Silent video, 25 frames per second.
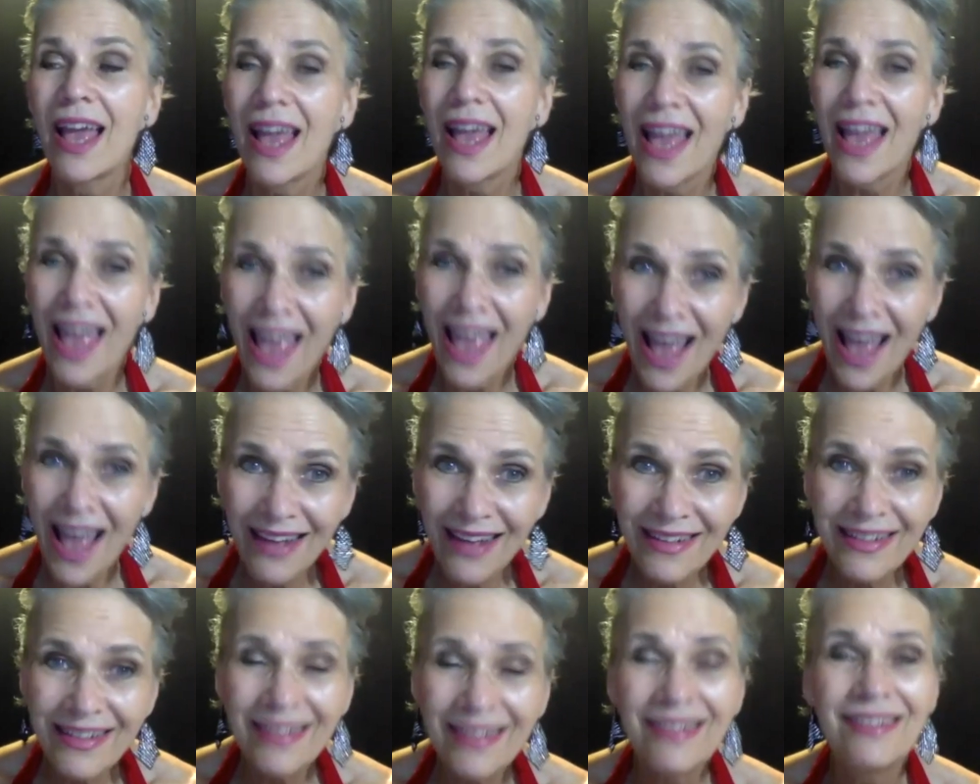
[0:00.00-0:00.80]

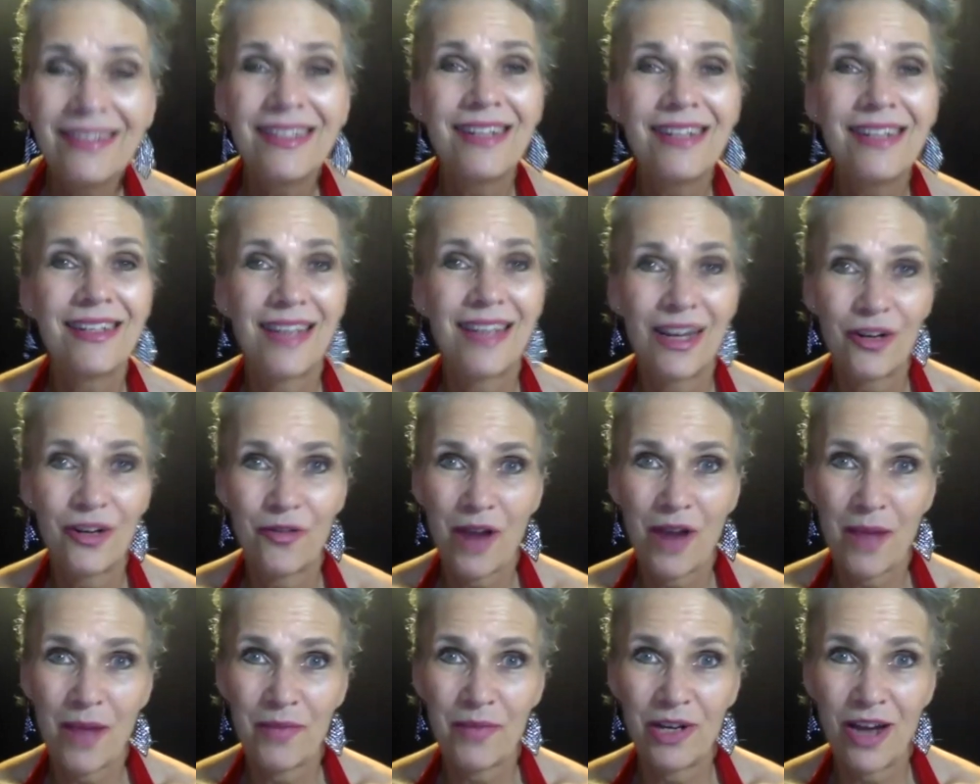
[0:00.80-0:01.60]
And it did get a
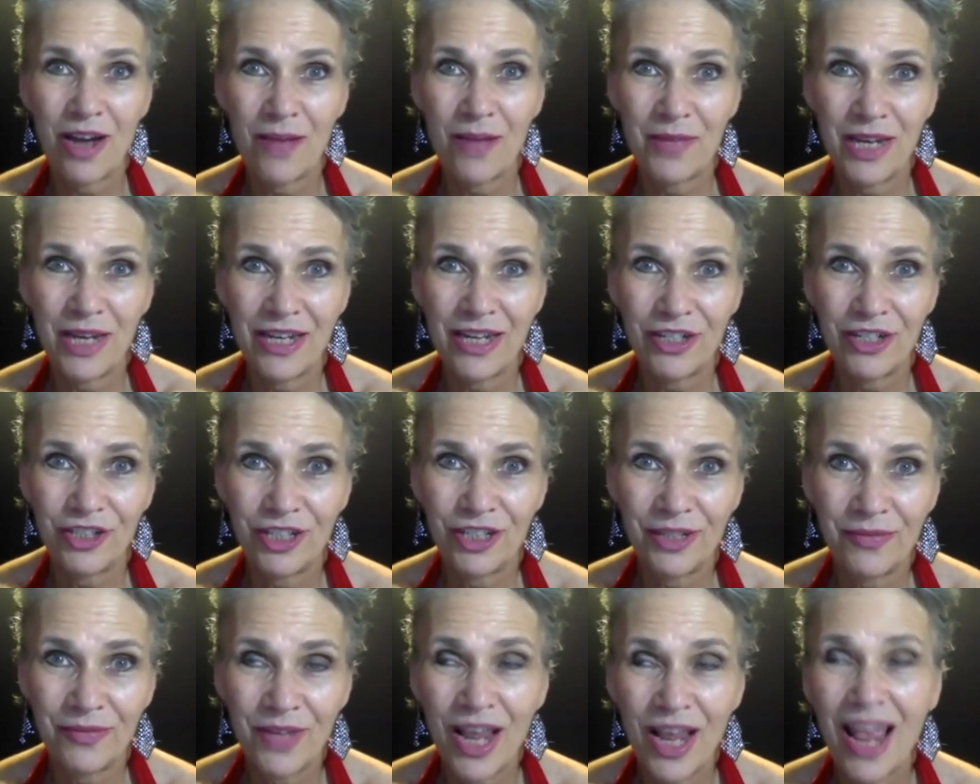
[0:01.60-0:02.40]
Grammy
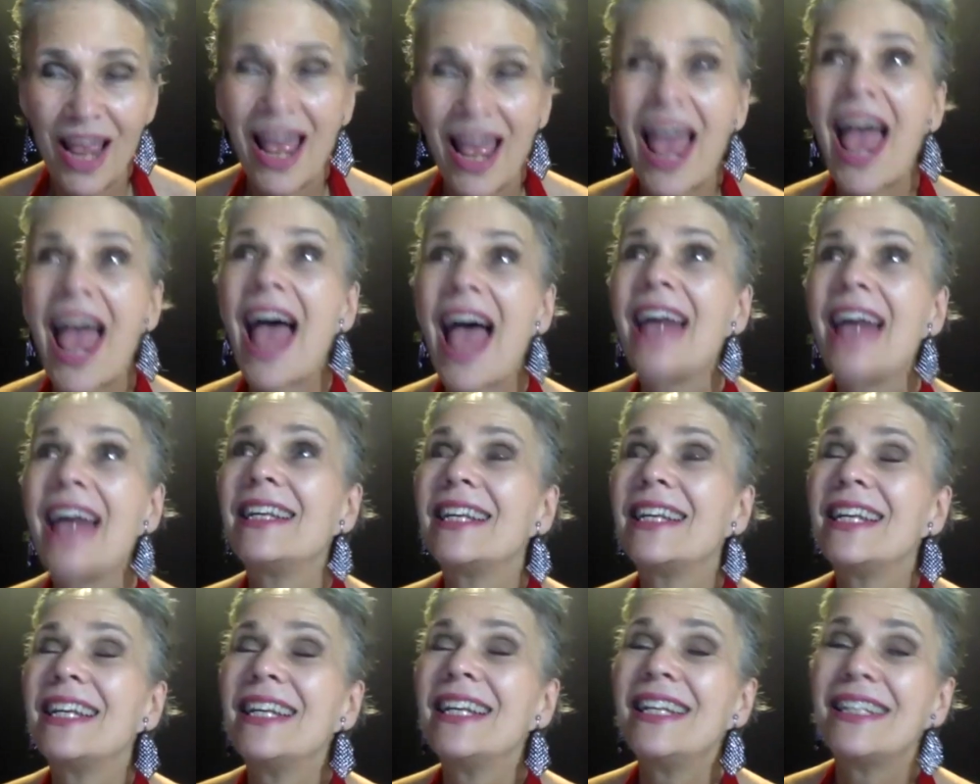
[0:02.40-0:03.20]
nomination. And
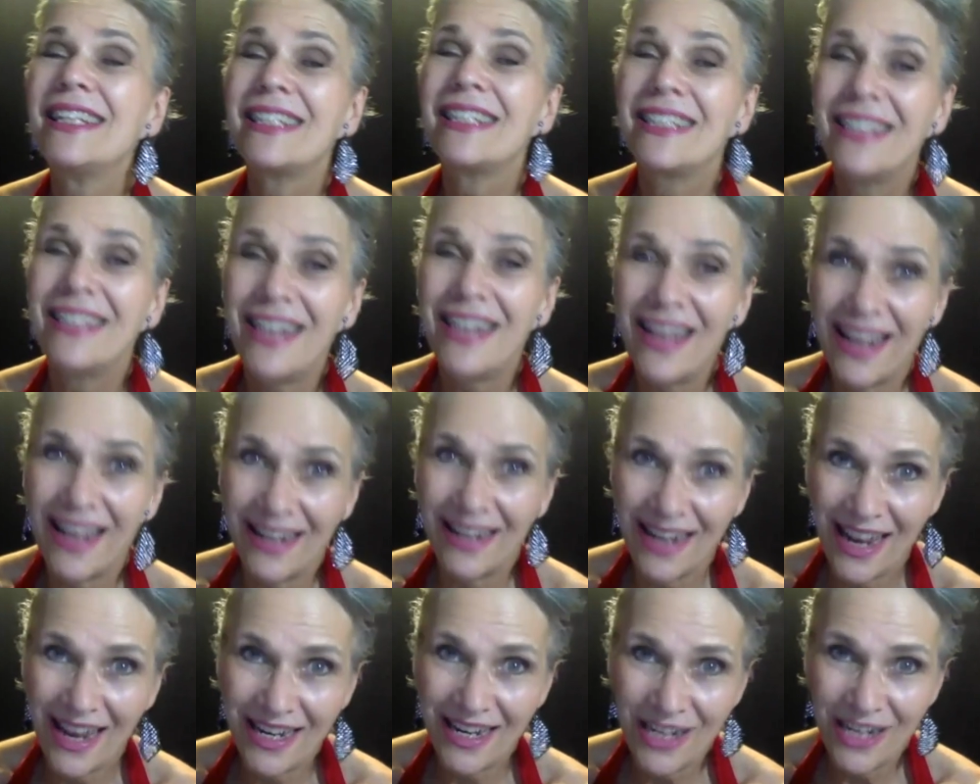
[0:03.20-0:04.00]
it
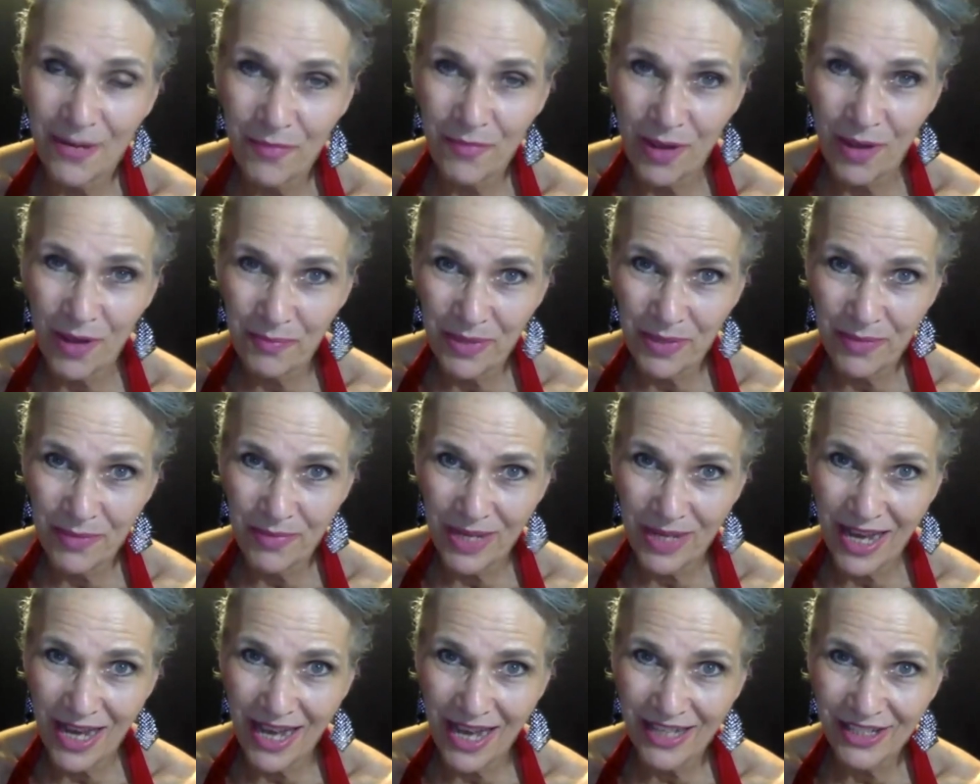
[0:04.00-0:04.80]
did end up on
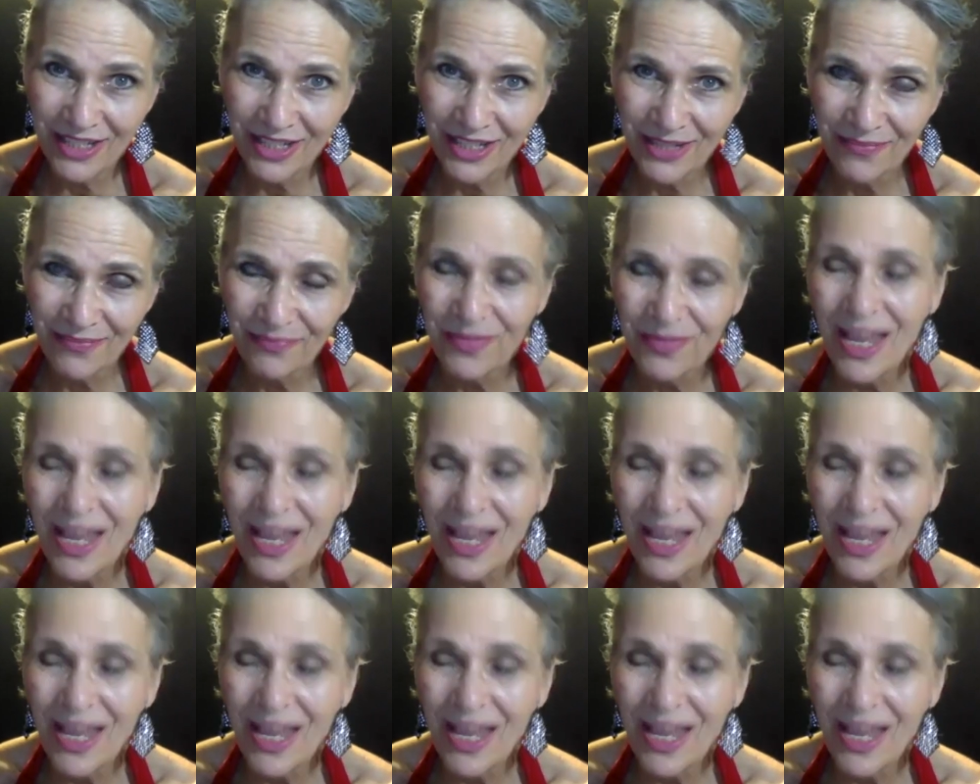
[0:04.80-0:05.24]
PBS.